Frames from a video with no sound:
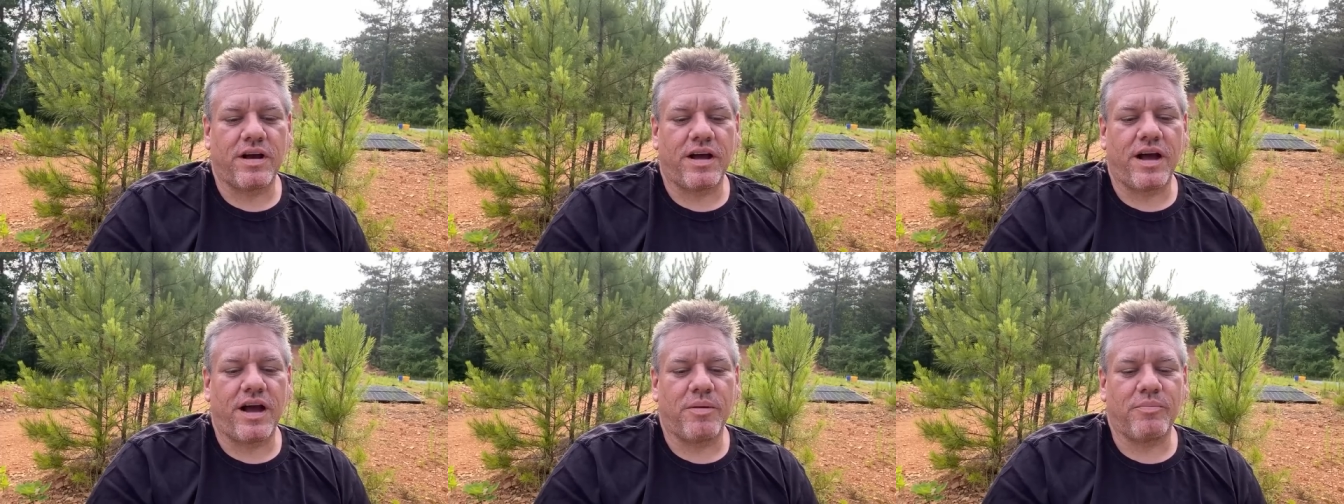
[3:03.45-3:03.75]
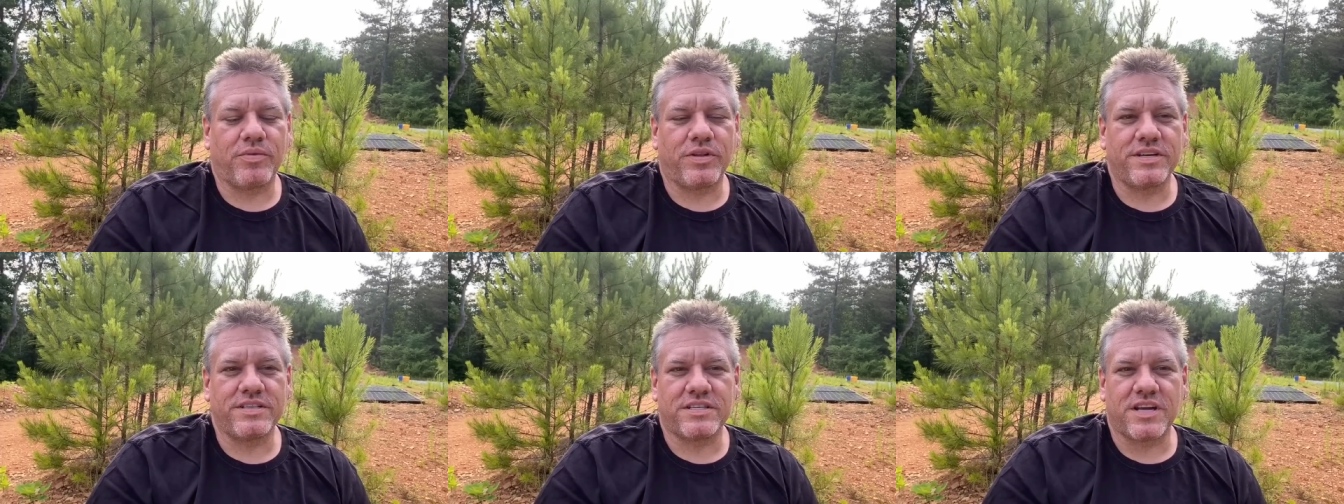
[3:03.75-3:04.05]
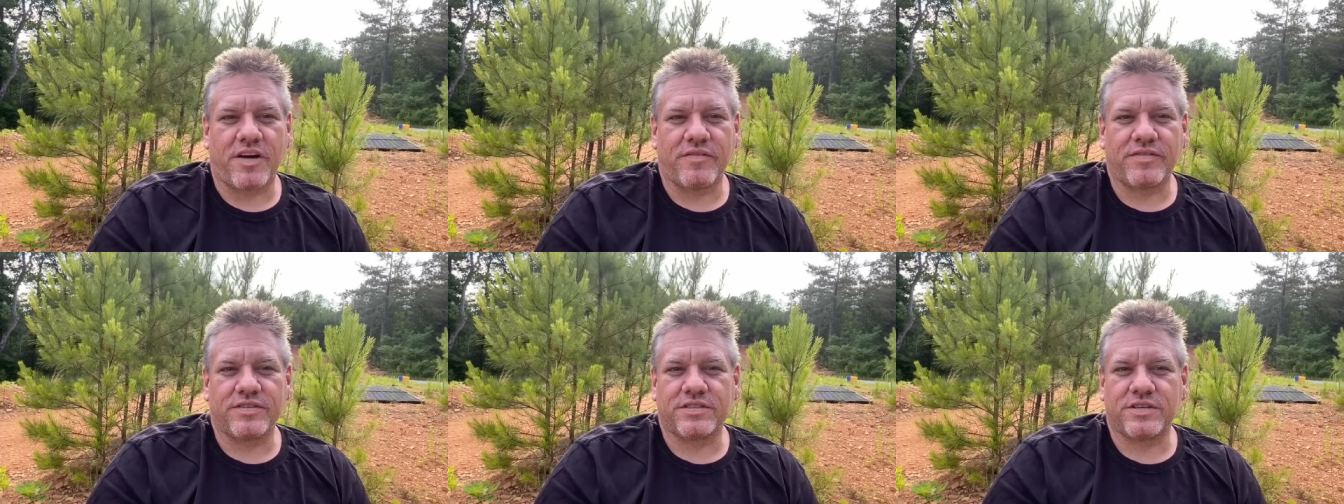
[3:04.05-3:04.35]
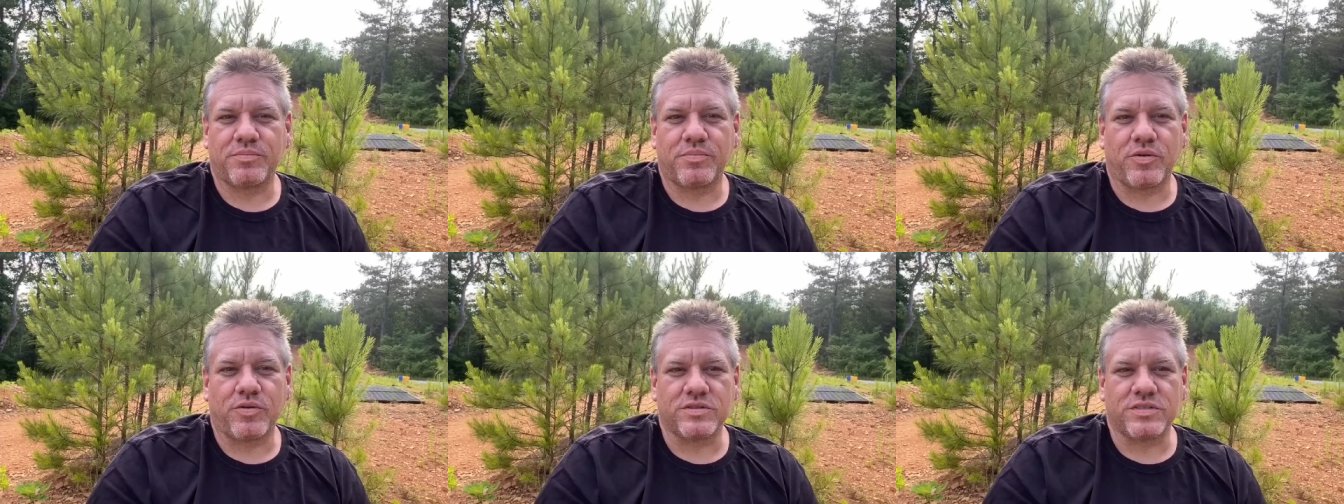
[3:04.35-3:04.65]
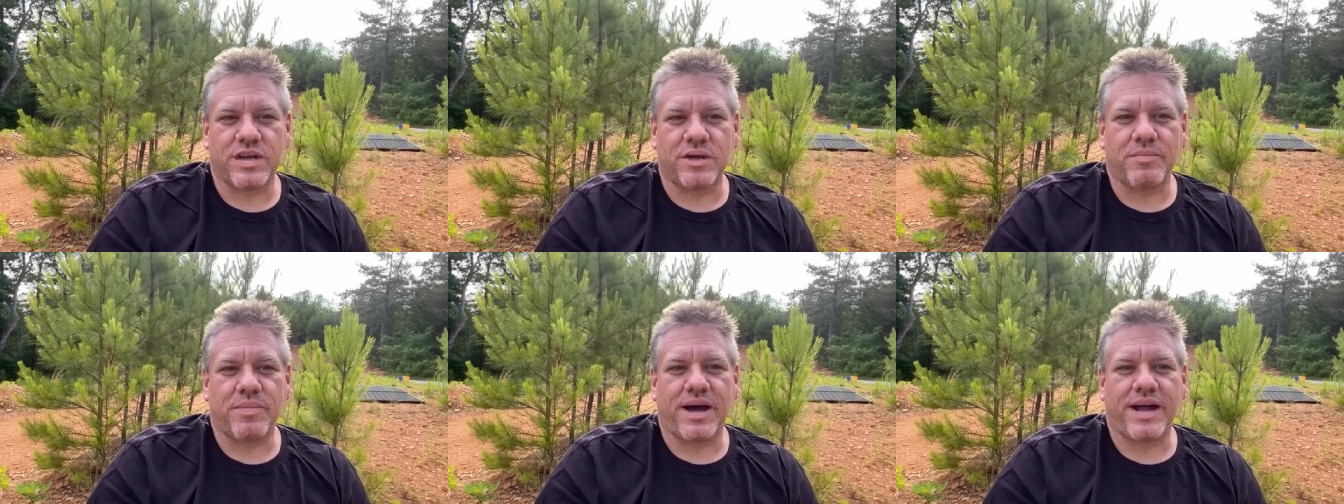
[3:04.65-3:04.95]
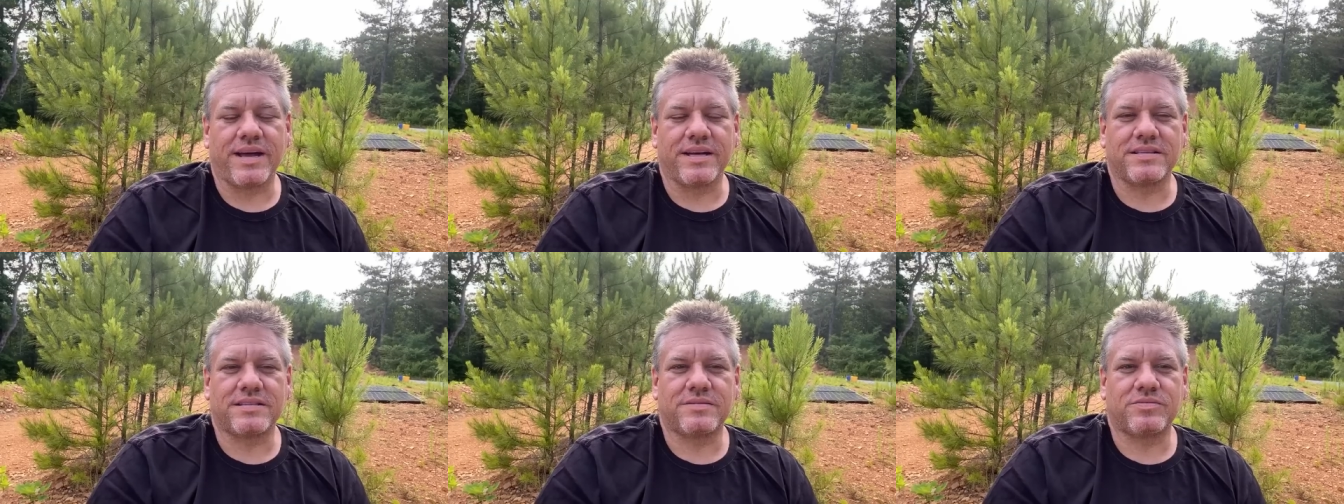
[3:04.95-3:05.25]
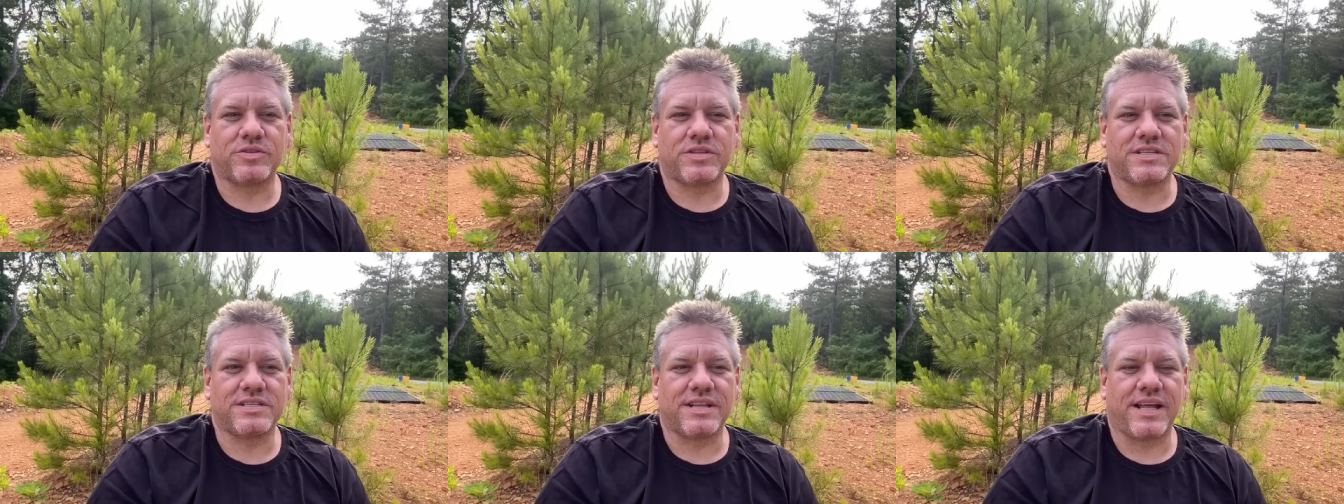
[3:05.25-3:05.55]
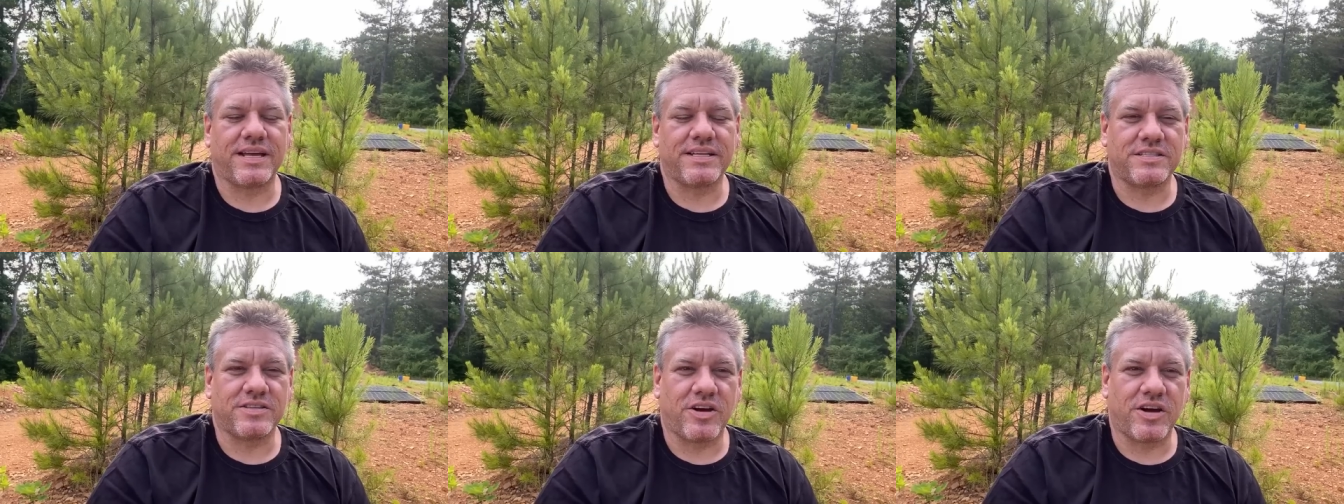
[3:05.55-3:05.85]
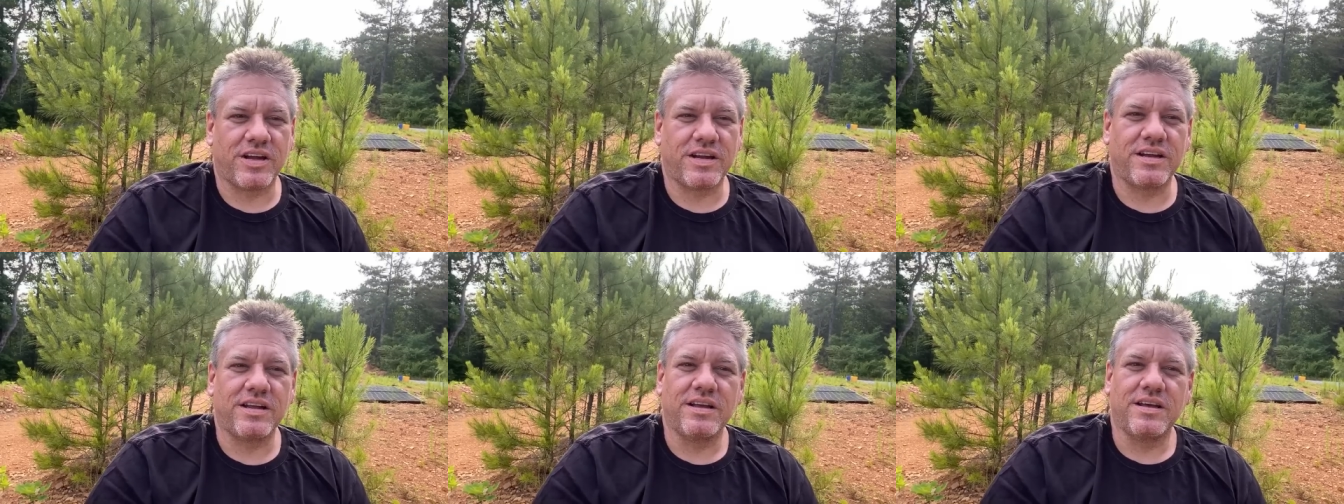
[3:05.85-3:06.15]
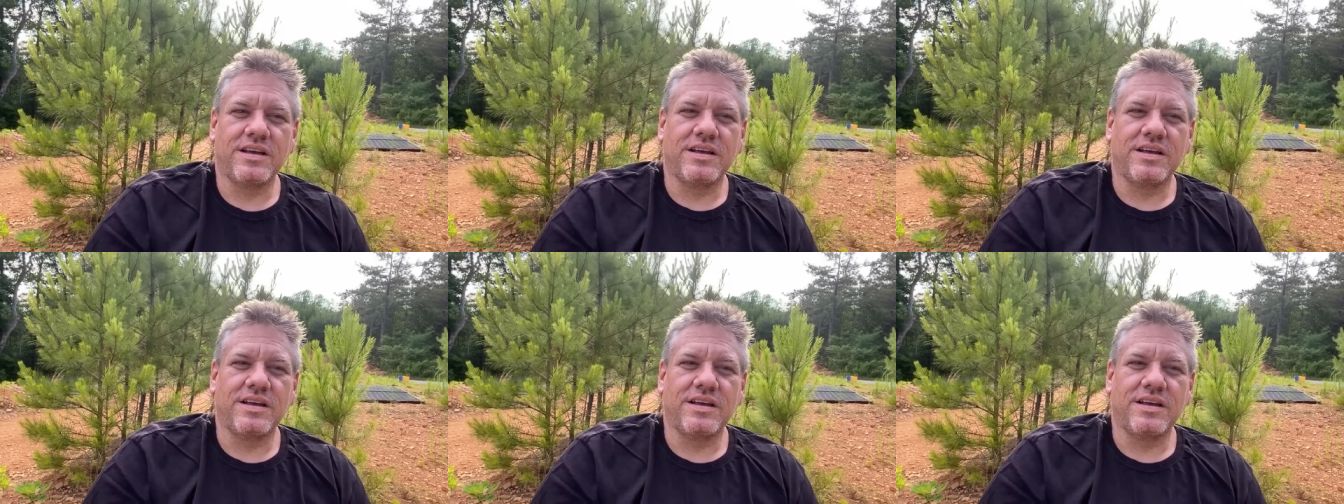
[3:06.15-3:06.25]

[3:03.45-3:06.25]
a police officer pulls up by us with his lights on.